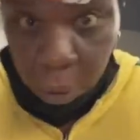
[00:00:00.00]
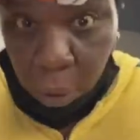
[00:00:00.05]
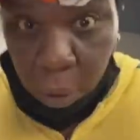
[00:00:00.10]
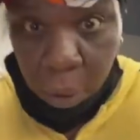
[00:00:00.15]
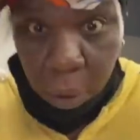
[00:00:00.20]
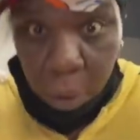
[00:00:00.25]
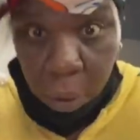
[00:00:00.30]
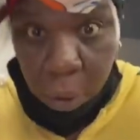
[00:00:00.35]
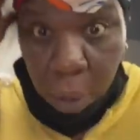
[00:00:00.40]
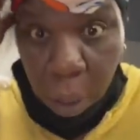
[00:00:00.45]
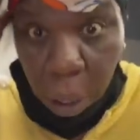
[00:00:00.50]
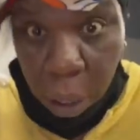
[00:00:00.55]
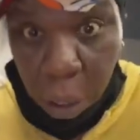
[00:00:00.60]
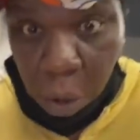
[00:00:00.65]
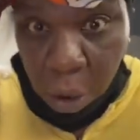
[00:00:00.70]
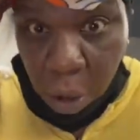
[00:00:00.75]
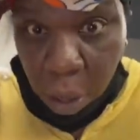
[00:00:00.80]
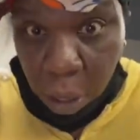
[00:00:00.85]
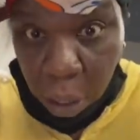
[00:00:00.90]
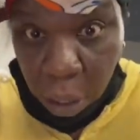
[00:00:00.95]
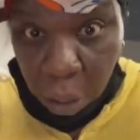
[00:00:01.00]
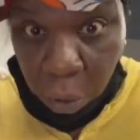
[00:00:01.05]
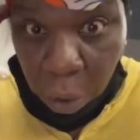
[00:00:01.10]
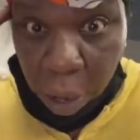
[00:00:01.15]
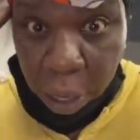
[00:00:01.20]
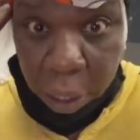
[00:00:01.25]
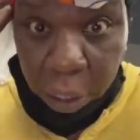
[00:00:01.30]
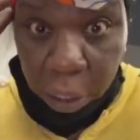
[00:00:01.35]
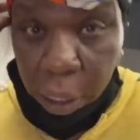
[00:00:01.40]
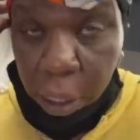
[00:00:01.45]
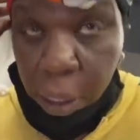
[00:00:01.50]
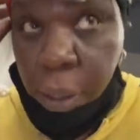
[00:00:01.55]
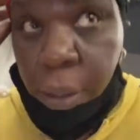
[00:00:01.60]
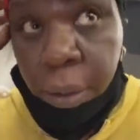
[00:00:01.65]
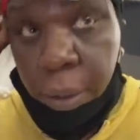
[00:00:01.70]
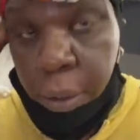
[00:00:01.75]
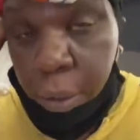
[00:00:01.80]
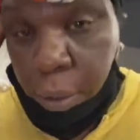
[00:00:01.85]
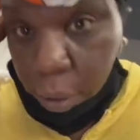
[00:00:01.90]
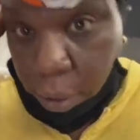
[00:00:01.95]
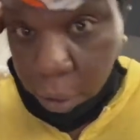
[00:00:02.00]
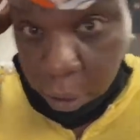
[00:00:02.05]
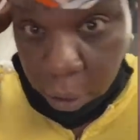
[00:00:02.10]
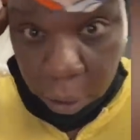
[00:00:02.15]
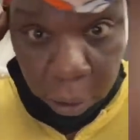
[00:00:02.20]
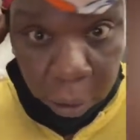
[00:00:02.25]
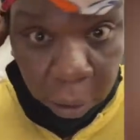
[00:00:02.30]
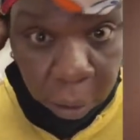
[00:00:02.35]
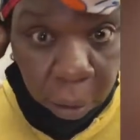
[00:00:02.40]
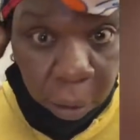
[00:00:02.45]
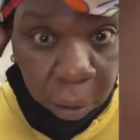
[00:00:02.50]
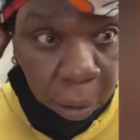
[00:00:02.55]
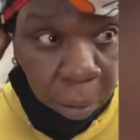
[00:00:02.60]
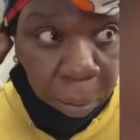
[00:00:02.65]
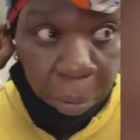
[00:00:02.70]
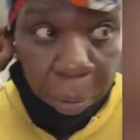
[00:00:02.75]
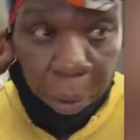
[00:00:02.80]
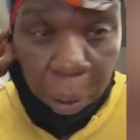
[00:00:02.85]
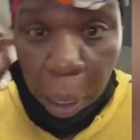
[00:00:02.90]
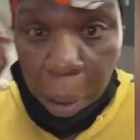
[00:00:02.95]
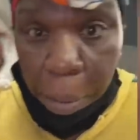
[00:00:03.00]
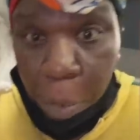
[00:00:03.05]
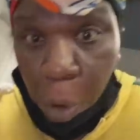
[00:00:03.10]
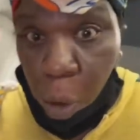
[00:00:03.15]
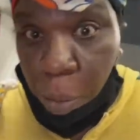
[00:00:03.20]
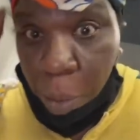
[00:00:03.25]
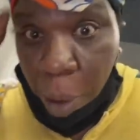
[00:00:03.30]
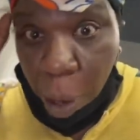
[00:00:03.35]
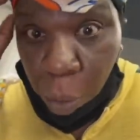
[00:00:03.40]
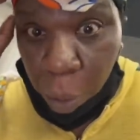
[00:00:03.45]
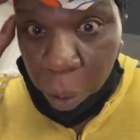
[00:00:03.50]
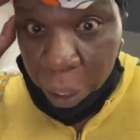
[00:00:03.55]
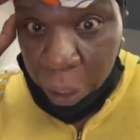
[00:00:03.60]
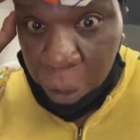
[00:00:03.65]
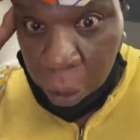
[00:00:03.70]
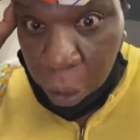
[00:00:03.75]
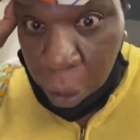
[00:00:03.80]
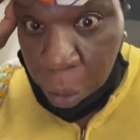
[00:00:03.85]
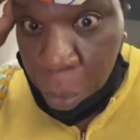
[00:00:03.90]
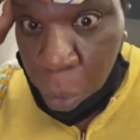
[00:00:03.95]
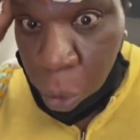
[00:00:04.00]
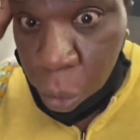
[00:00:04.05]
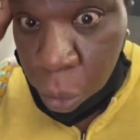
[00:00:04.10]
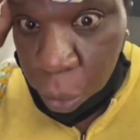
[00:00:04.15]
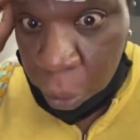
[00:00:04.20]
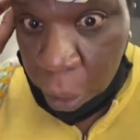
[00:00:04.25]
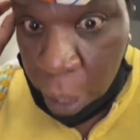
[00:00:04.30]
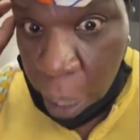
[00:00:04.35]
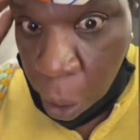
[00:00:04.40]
Bossip website that it was Chris Rock and fellow comedian Neal Brennan